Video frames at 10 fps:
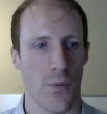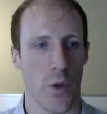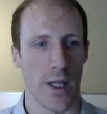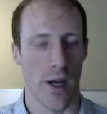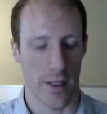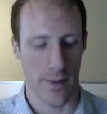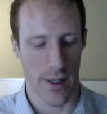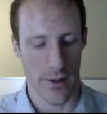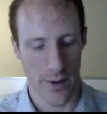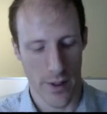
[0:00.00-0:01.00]
We talked
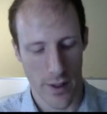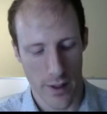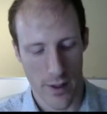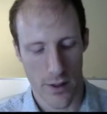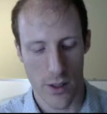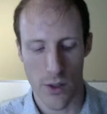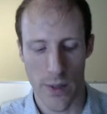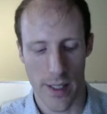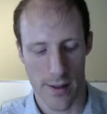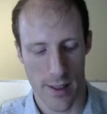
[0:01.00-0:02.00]
about 2
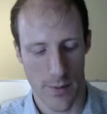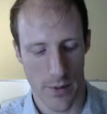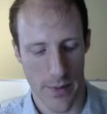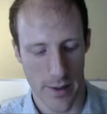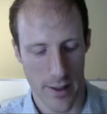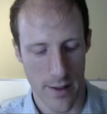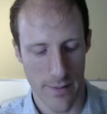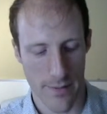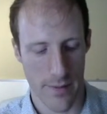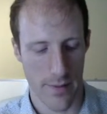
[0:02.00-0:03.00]
ways to implement it,
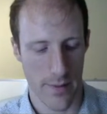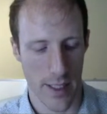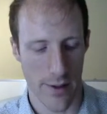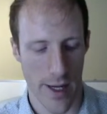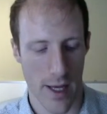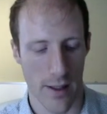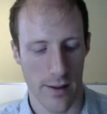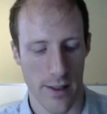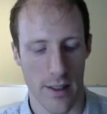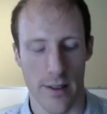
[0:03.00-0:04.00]
either
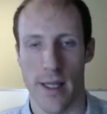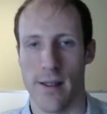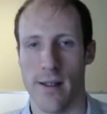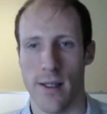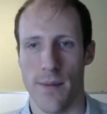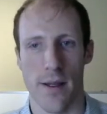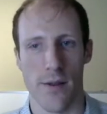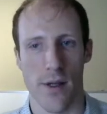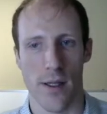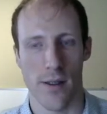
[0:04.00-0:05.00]
as an adjacency
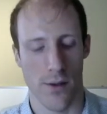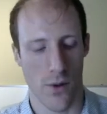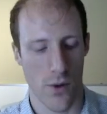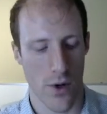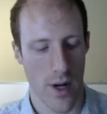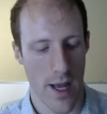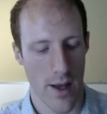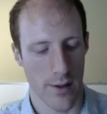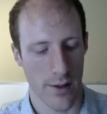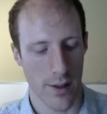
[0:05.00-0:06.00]
matrix or
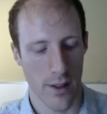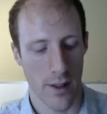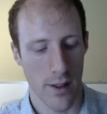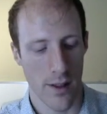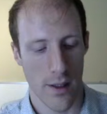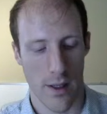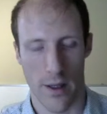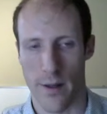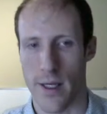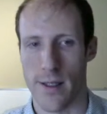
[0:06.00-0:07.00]
as an
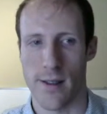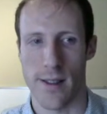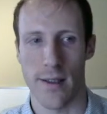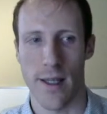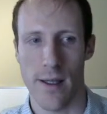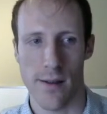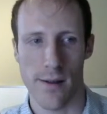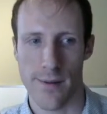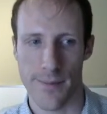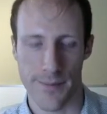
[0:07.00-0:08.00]
adjacency
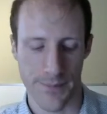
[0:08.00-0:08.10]
list.